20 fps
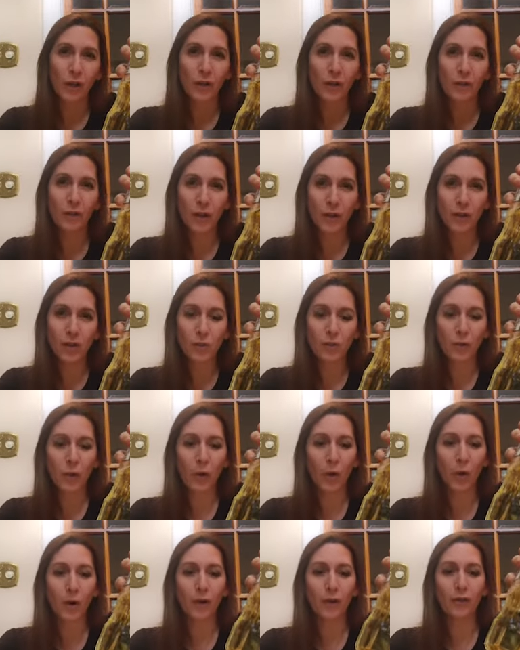vegetable
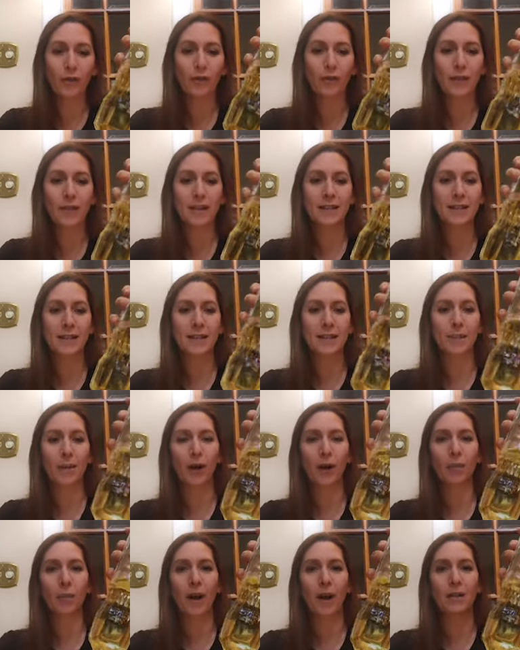oil for this
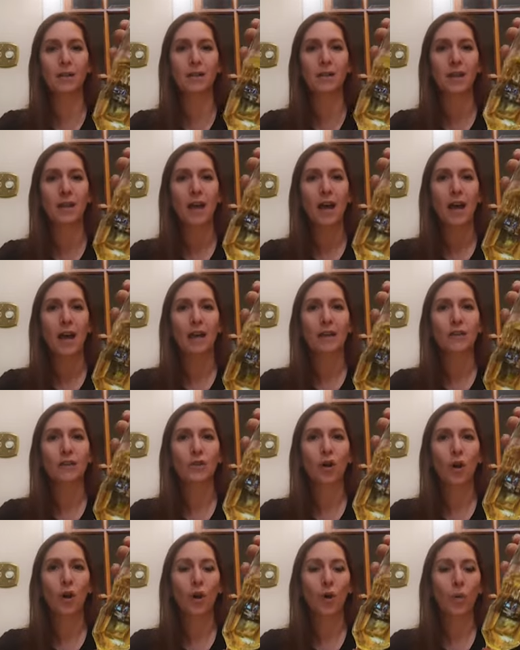experiment.
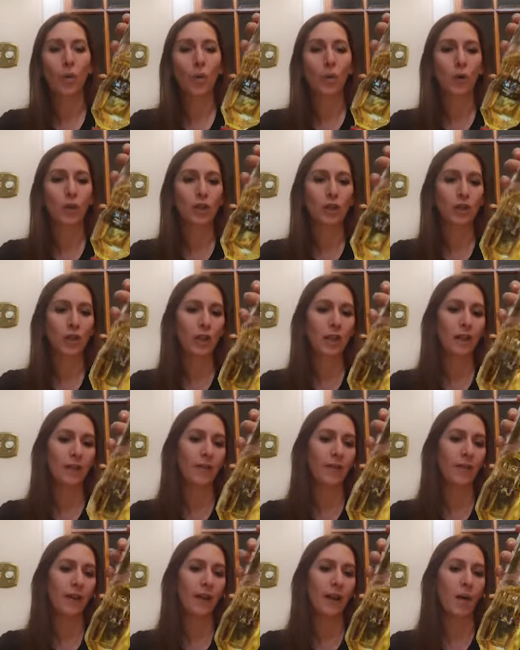So we're just gonna
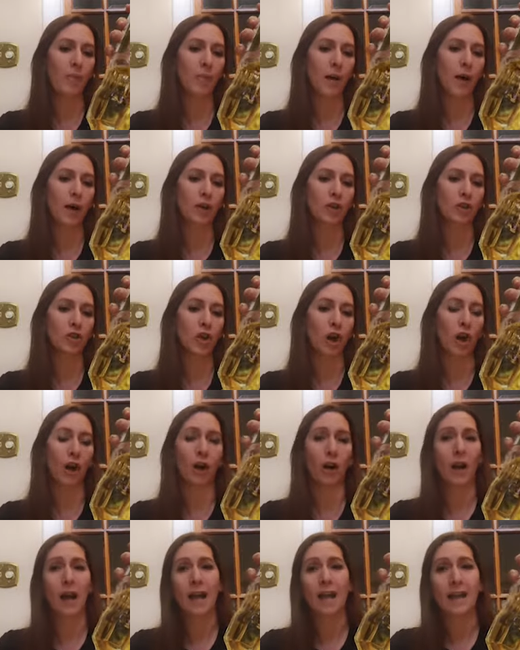fill up our
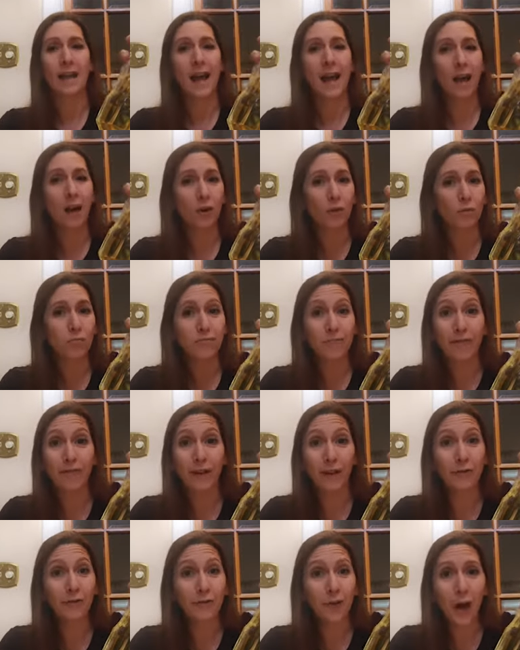jar. Now,
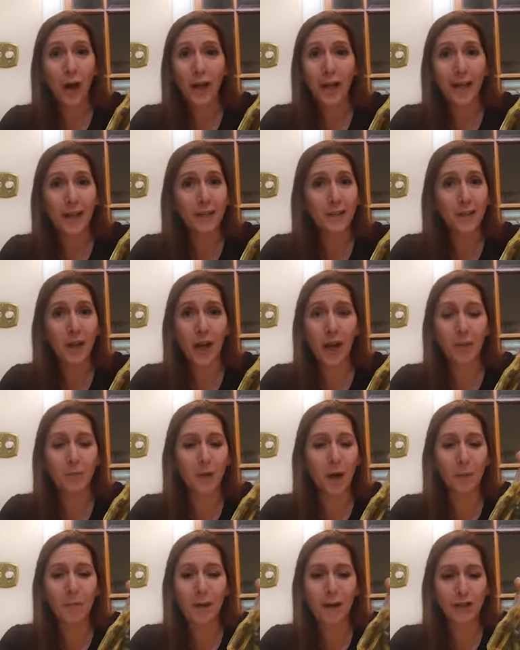Fun Fridays, I'm
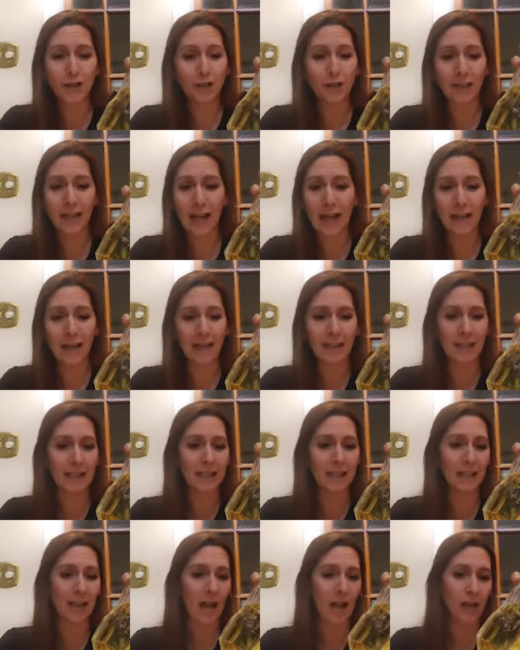not measuring anything
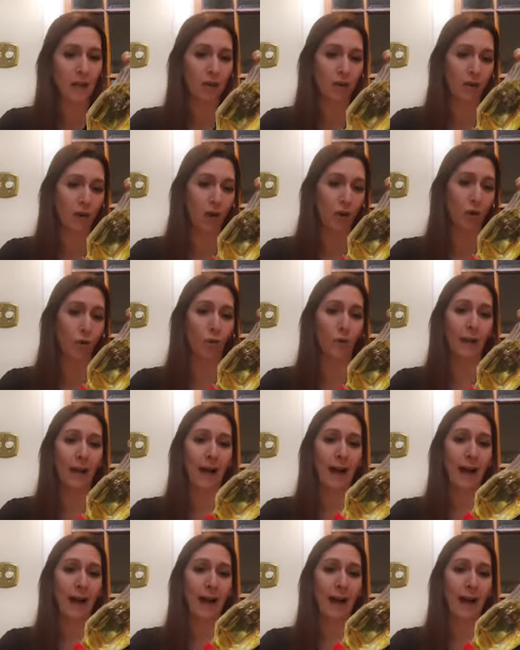today, so